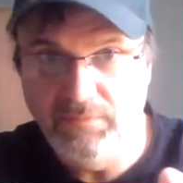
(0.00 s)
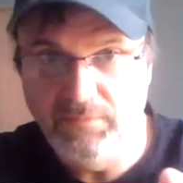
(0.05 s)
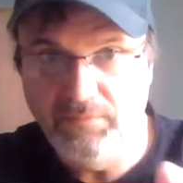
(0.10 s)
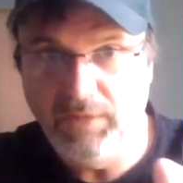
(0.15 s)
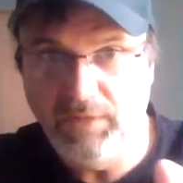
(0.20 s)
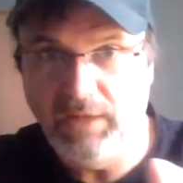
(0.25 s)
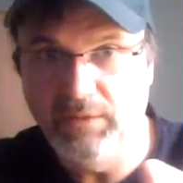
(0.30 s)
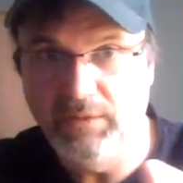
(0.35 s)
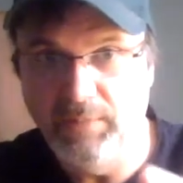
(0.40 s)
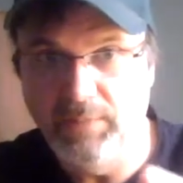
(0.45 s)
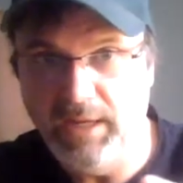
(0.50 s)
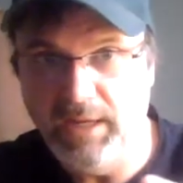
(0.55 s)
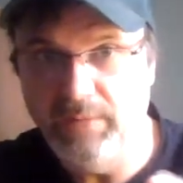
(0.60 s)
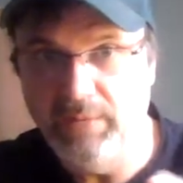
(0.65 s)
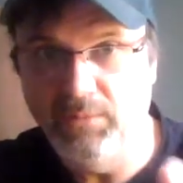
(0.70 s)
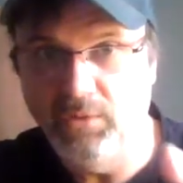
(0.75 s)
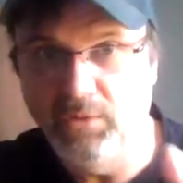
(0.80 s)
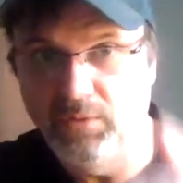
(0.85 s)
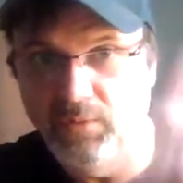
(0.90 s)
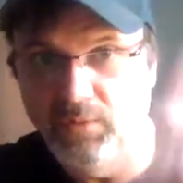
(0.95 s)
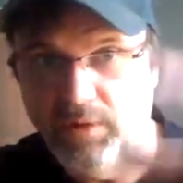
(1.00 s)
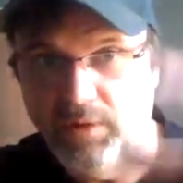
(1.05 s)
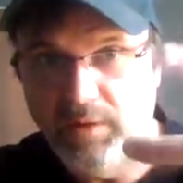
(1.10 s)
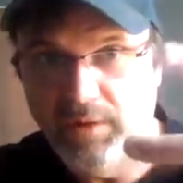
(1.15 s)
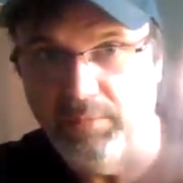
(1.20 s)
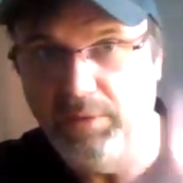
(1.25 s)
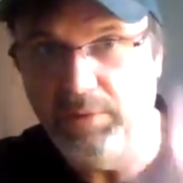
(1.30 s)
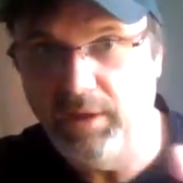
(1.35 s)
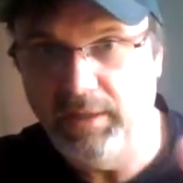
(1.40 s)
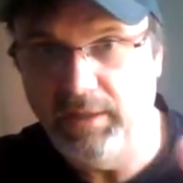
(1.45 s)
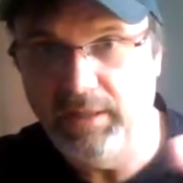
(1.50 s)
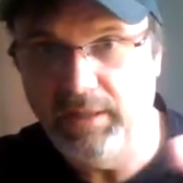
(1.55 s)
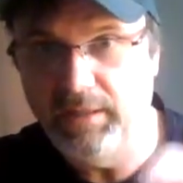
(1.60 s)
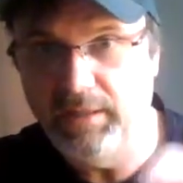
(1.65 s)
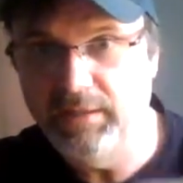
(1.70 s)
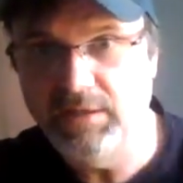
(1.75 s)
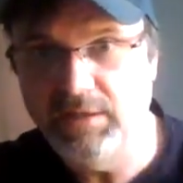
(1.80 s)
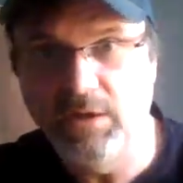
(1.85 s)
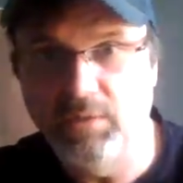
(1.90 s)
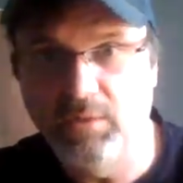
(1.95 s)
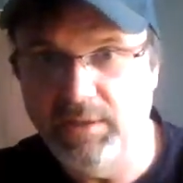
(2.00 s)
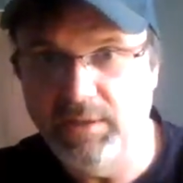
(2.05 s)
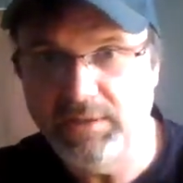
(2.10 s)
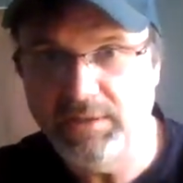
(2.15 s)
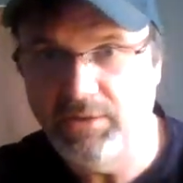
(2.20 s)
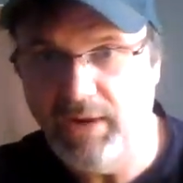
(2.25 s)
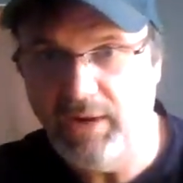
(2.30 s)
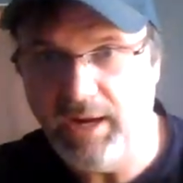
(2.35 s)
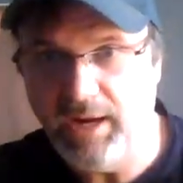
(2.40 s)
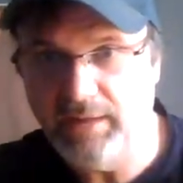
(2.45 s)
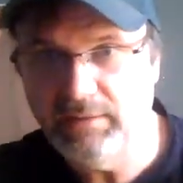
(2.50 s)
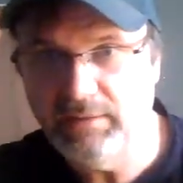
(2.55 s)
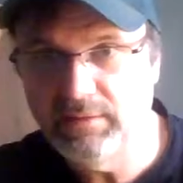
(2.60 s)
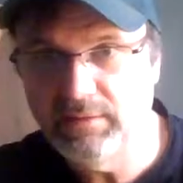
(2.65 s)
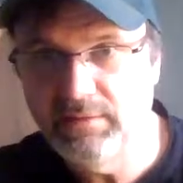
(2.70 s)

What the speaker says: on the main board where they plug in is always cracked.